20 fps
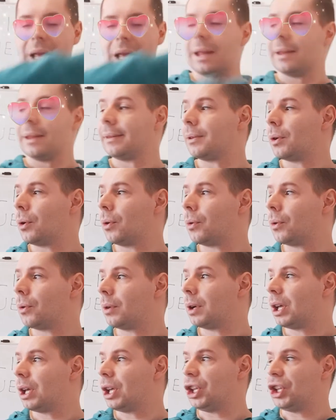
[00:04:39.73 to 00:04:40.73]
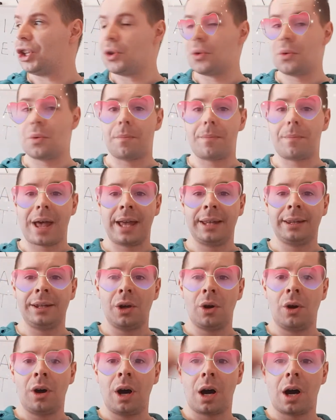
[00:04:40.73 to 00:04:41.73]
So you bend
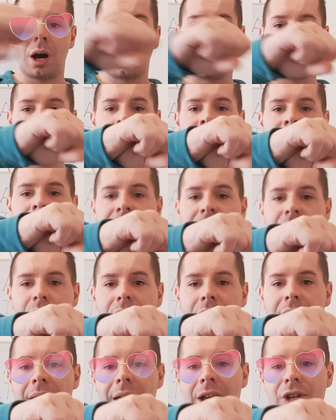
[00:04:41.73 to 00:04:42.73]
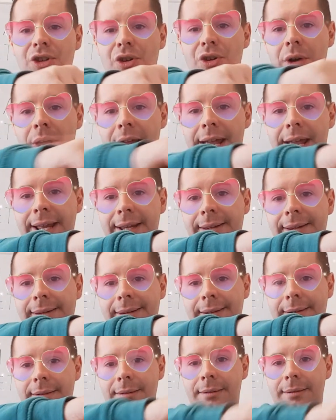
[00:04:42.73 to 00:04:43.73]
your arm and you clasp your
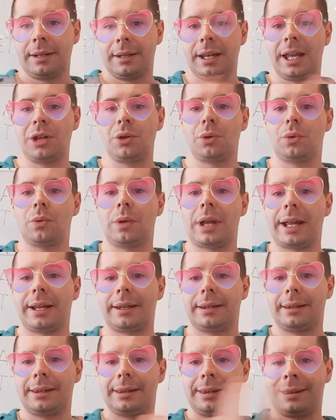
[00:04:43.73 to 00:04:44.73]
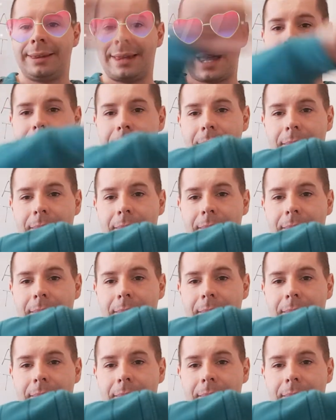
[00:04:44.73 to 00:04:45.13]
hands. And you do like that.